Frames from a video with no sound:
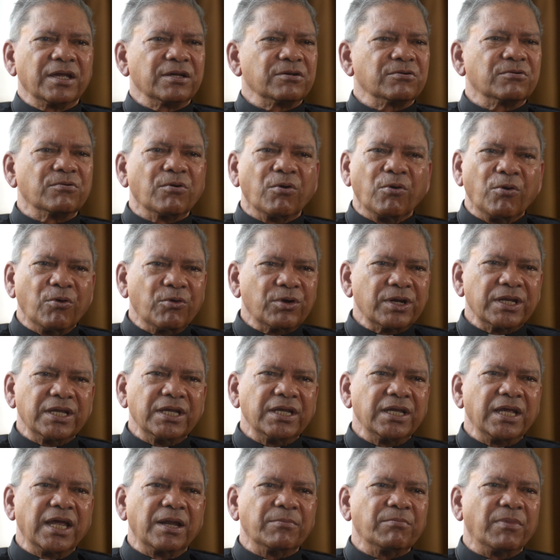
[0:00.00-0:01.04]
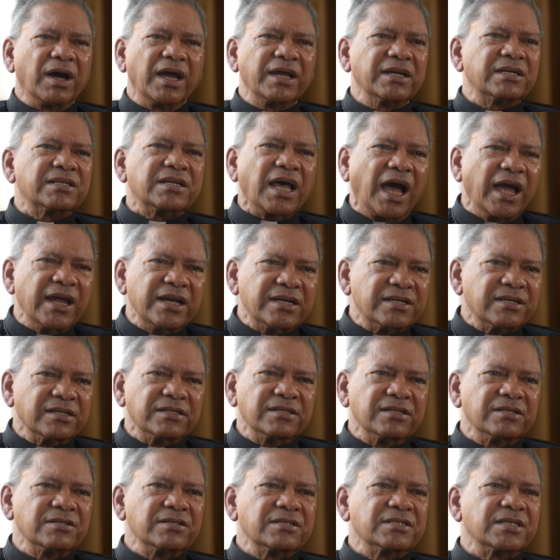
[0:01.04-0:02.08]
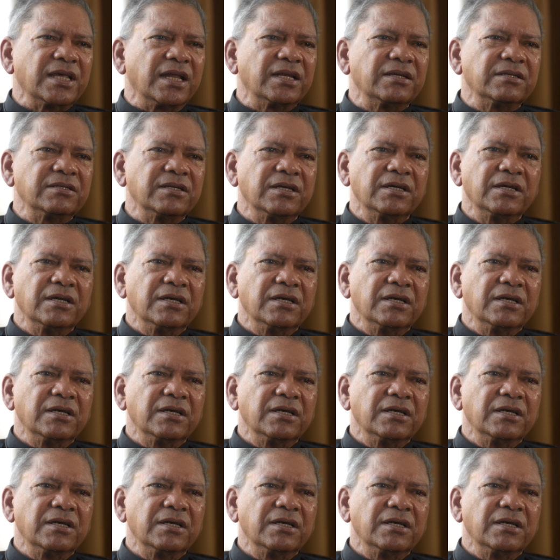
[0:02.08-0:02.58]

glory and my titles and,